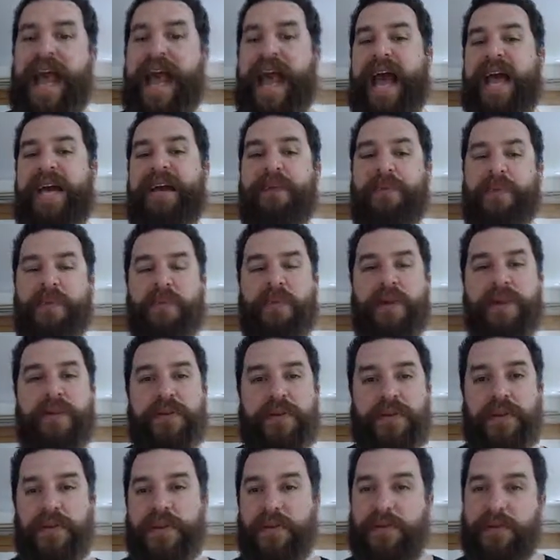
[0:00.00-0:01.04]
And number
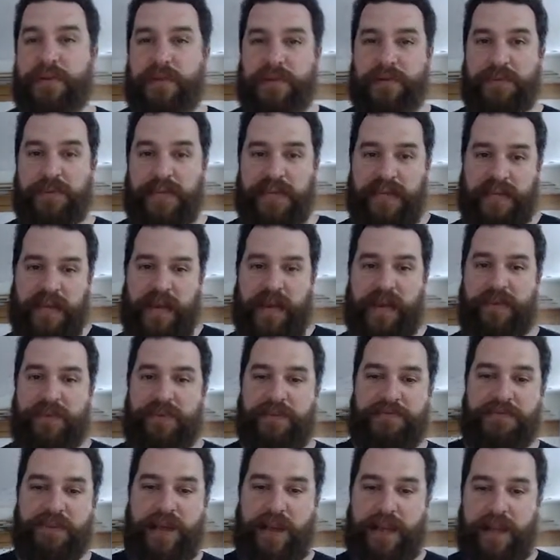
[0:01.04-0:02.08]
102 was really I
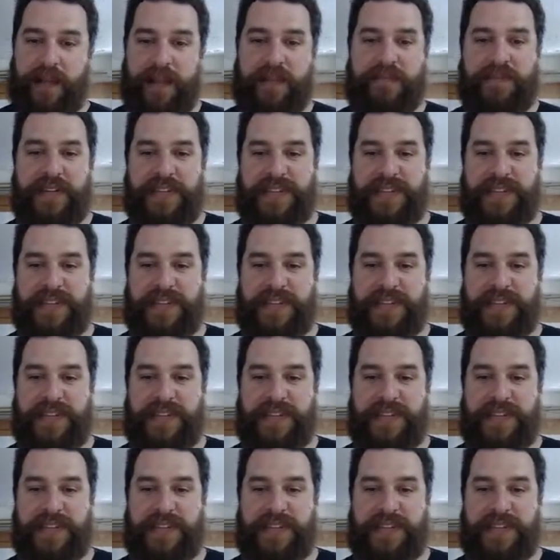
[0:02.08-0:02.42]
loved it.